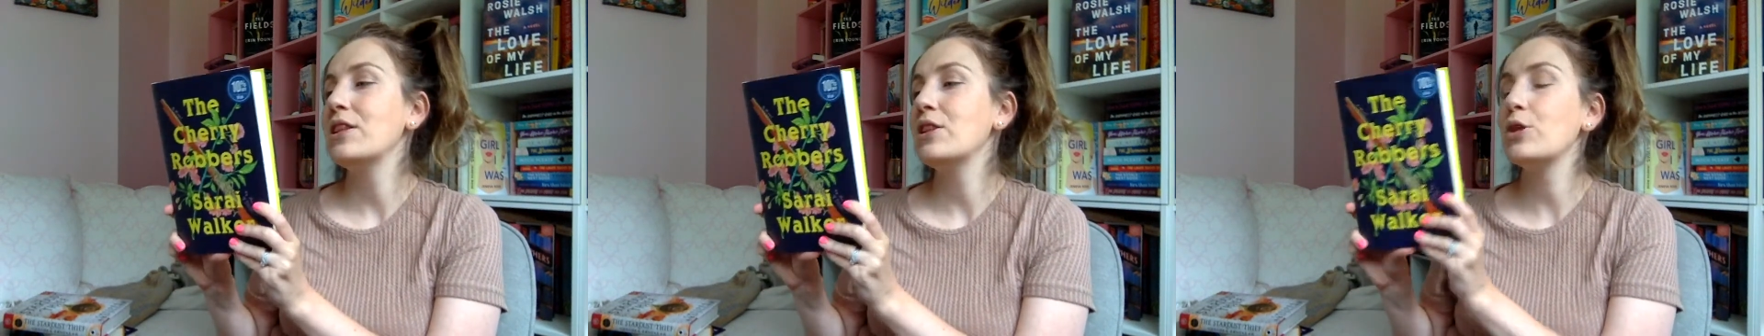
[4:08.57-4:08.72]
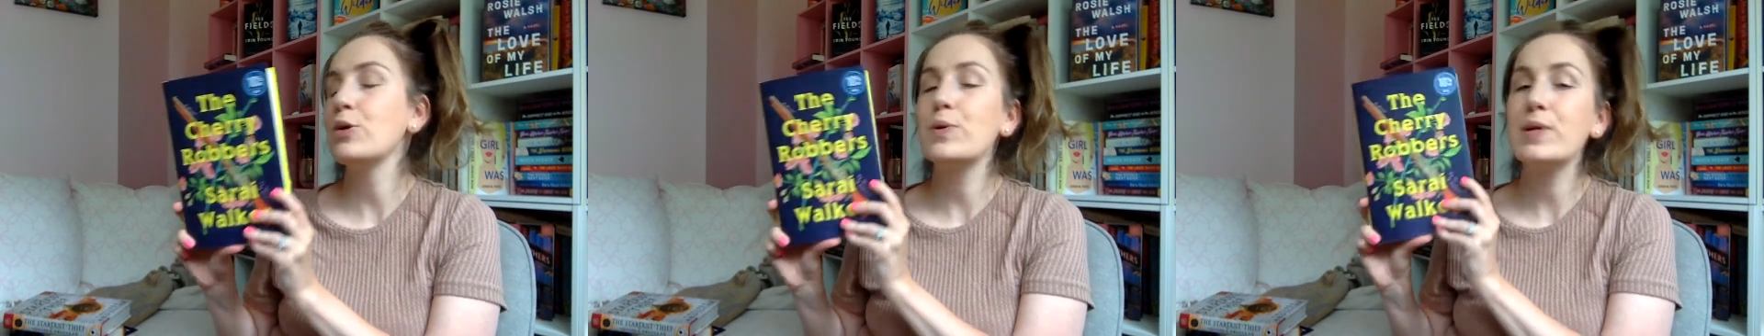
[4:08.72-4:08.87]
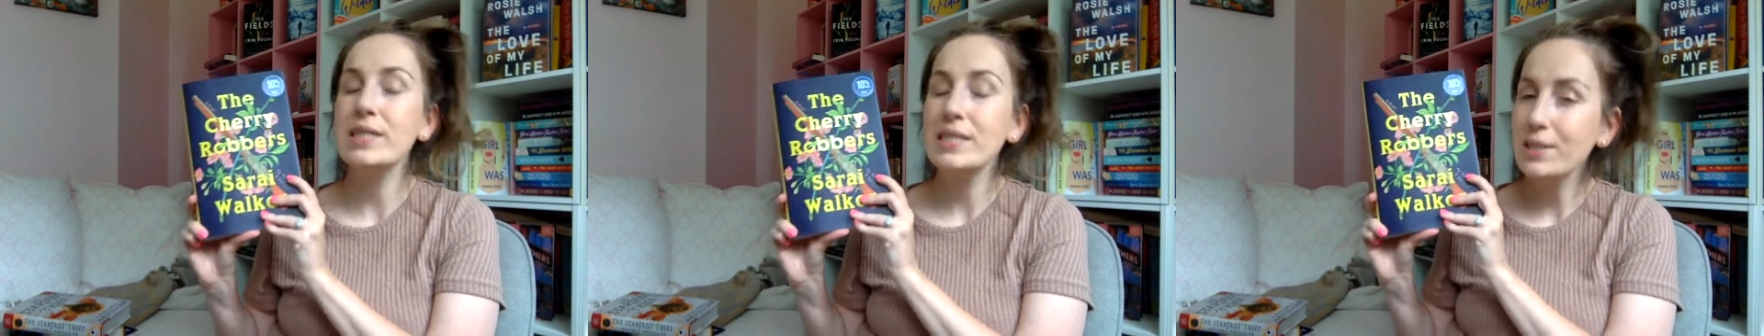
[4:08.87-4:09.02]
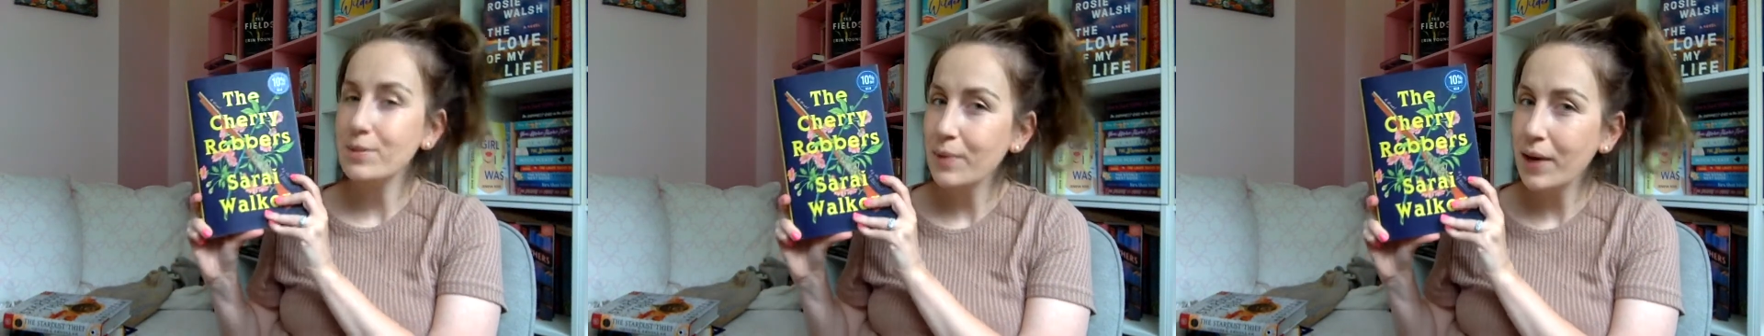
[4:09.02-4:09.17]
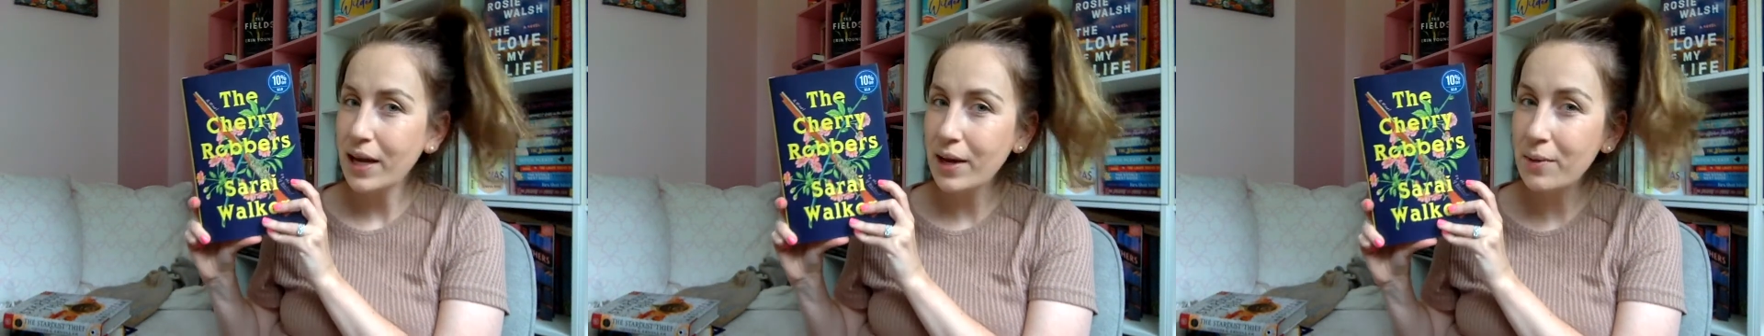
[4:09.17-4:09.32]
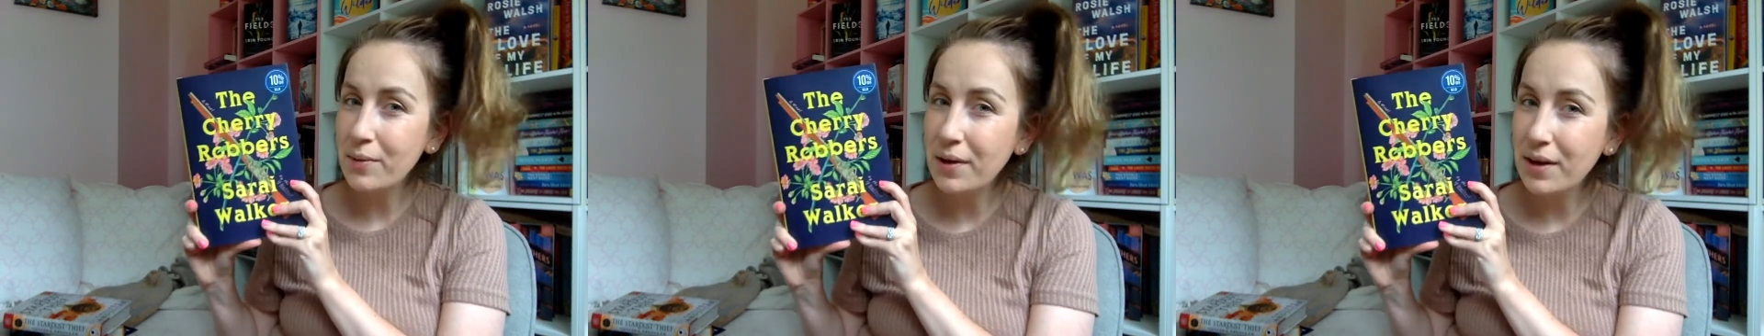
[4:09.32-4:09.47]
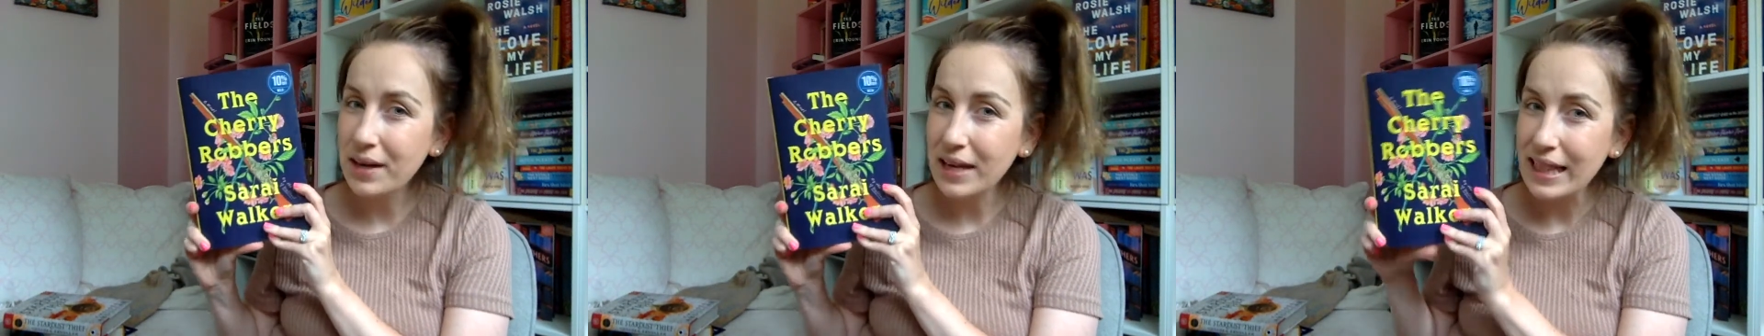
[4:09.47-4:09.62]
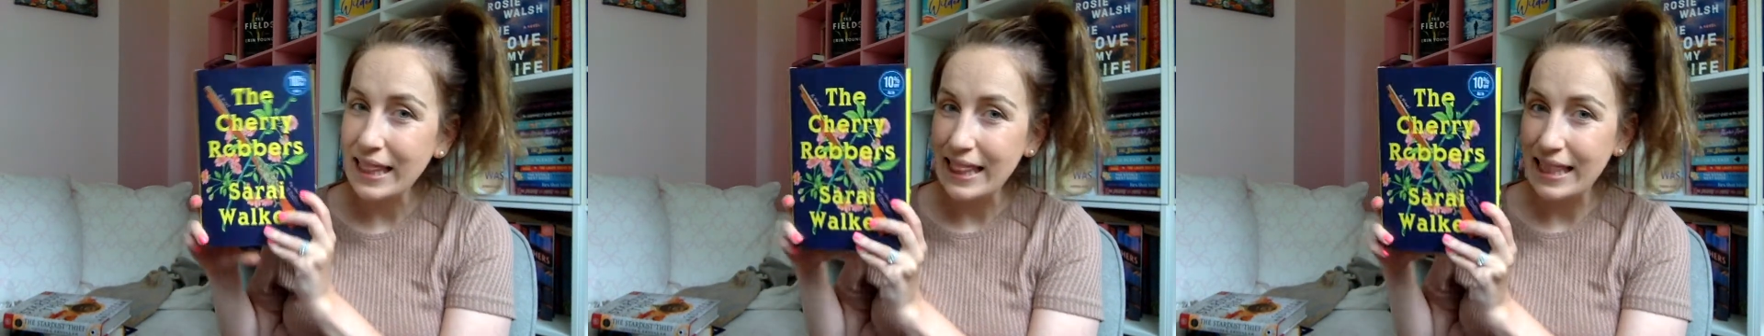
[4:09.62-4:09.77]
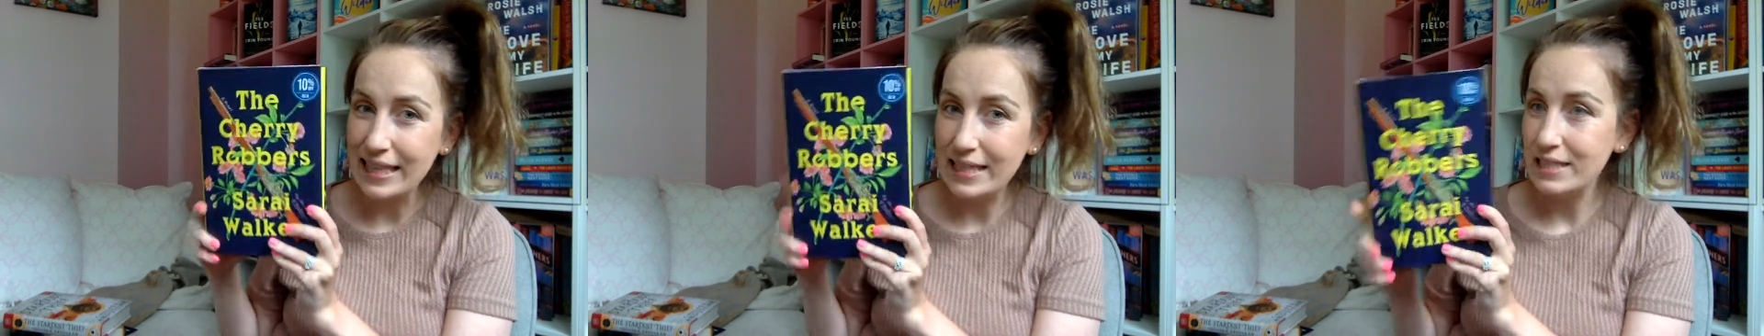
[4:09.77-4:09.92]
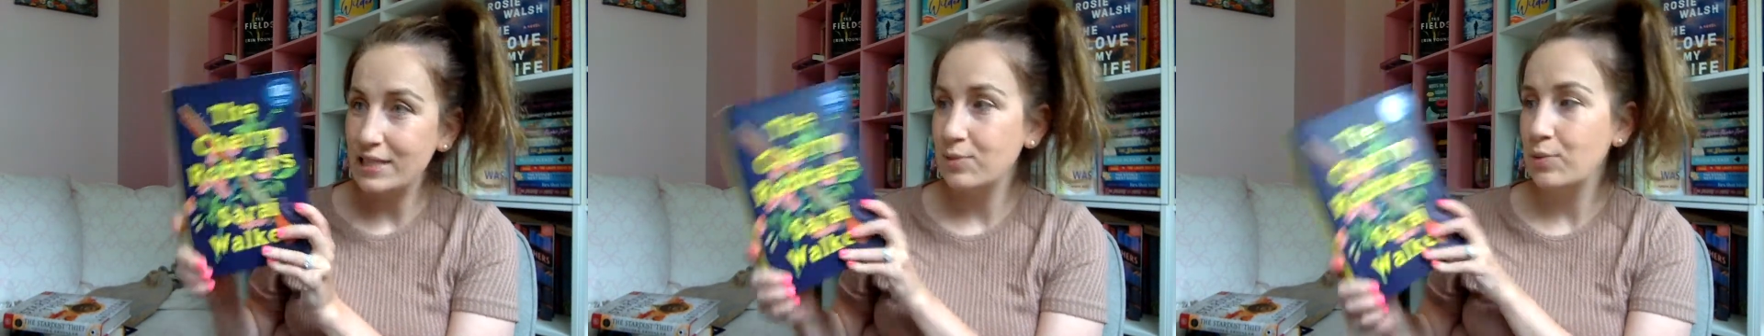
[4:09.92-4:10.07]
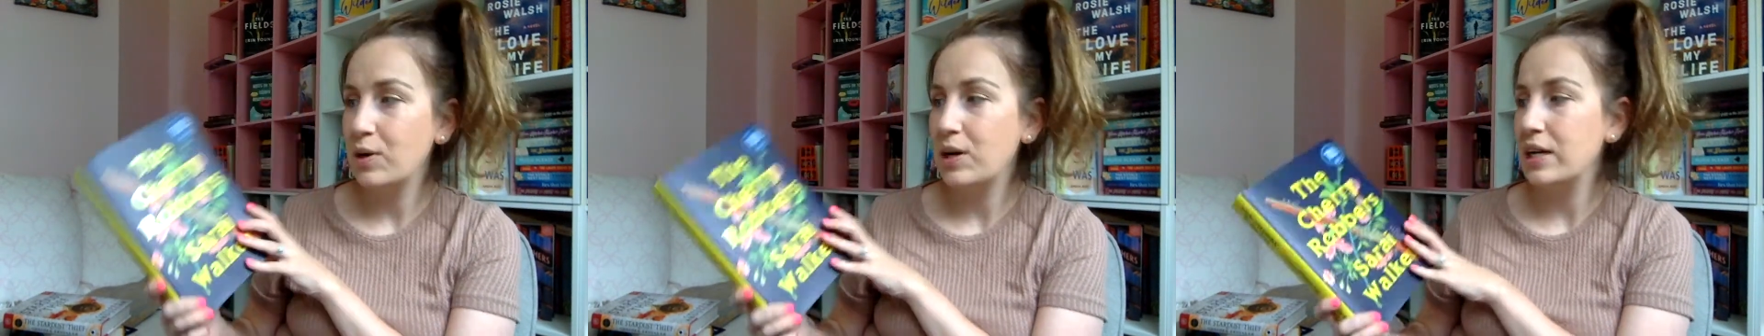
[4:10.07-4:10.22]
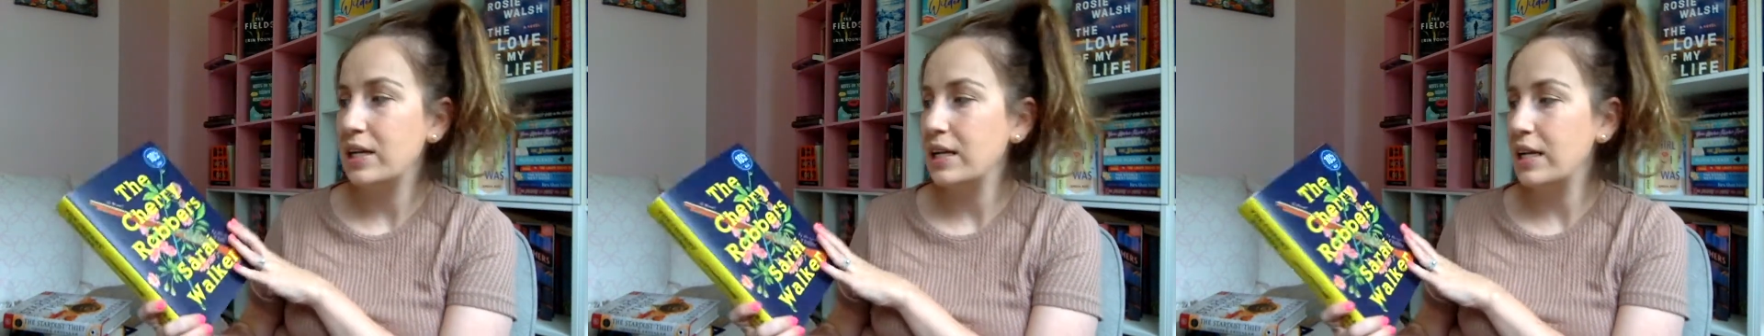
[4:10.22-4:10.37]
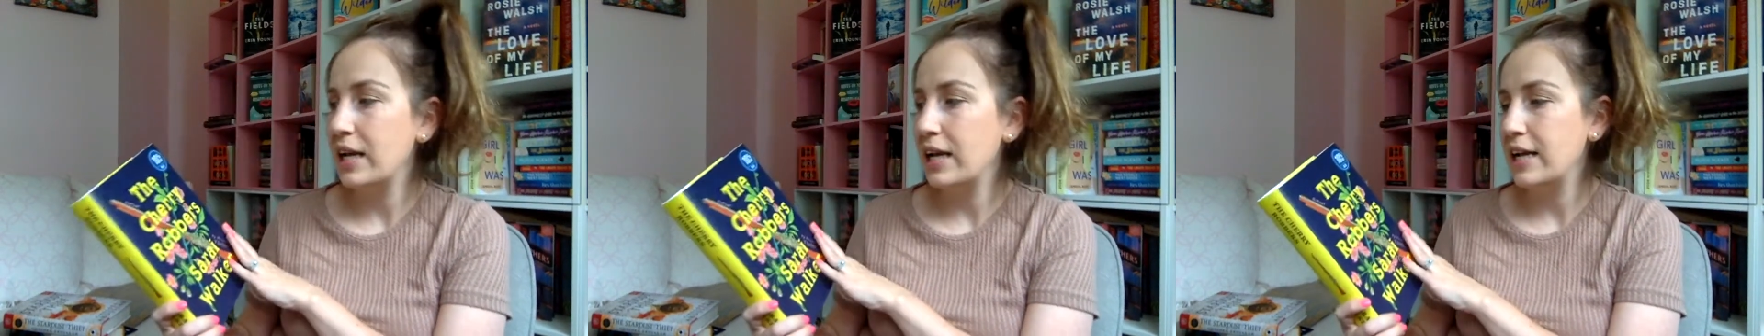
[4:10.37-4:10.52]
The reason I wanted this
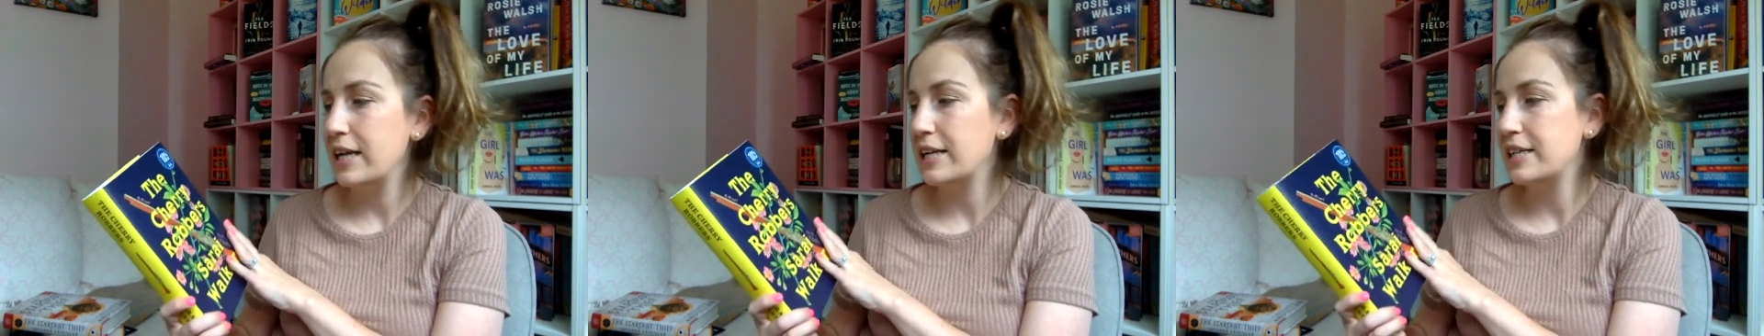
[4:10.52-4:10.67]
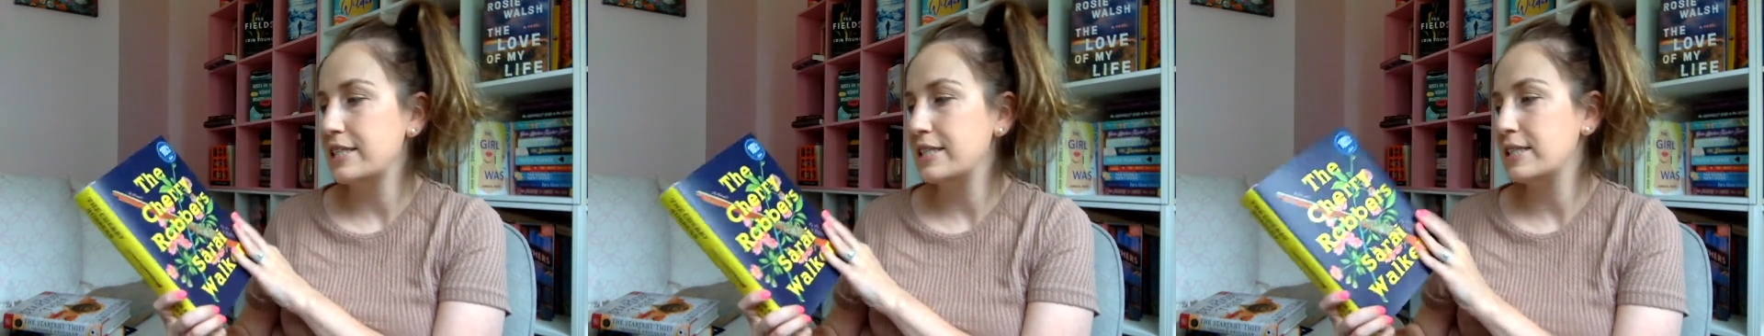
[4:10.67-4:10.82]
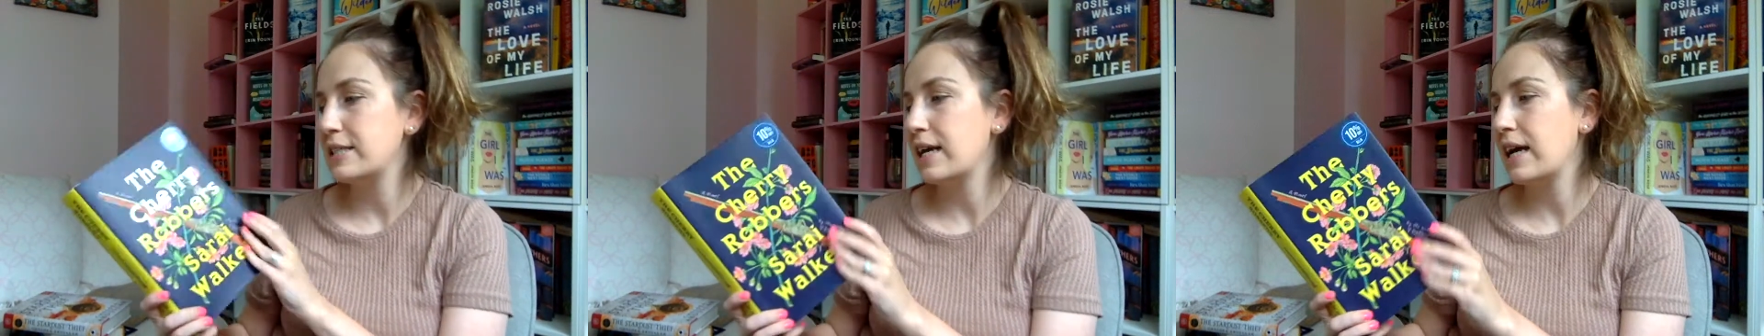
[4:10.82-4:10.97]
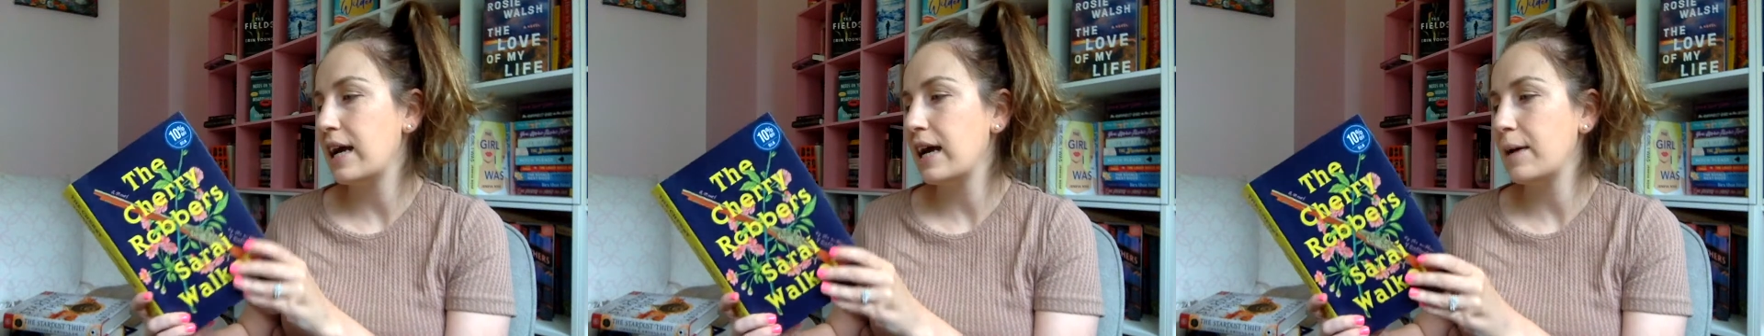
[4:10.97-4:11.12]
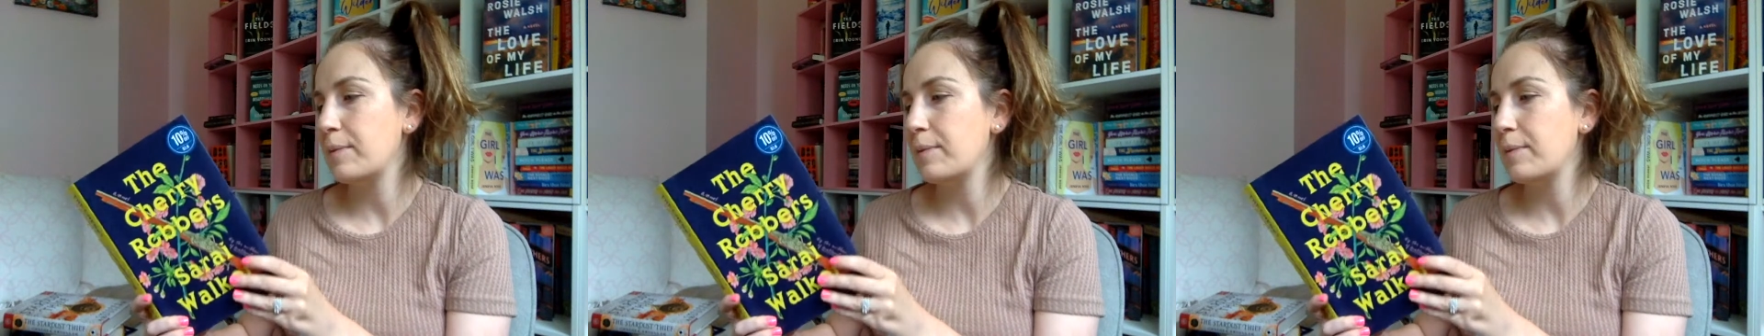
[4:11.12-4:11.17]
one is